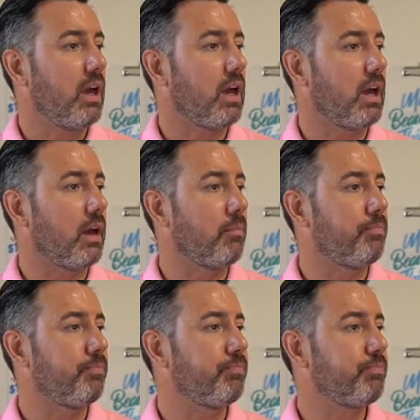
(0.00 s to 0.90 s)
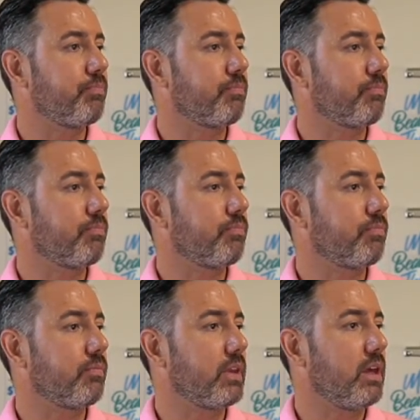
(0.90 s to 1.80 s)
And
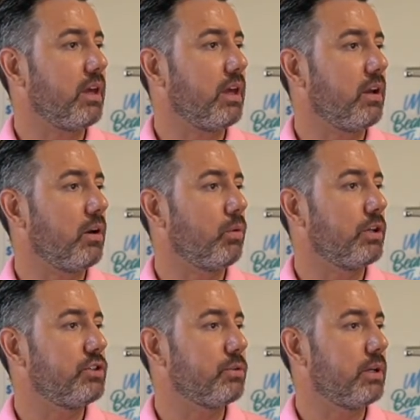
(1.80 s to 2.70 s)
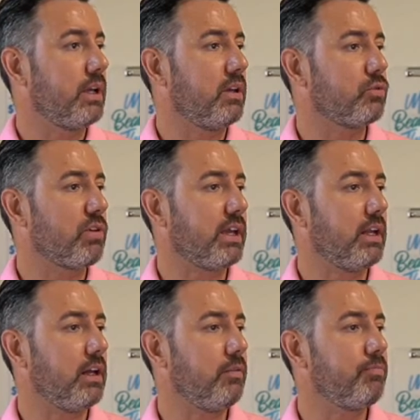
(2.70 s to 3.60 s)
I want to do it as
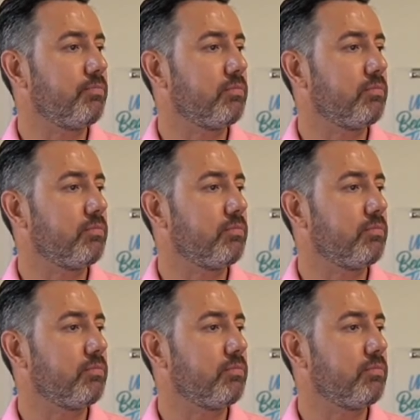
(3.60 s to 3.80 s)
regular.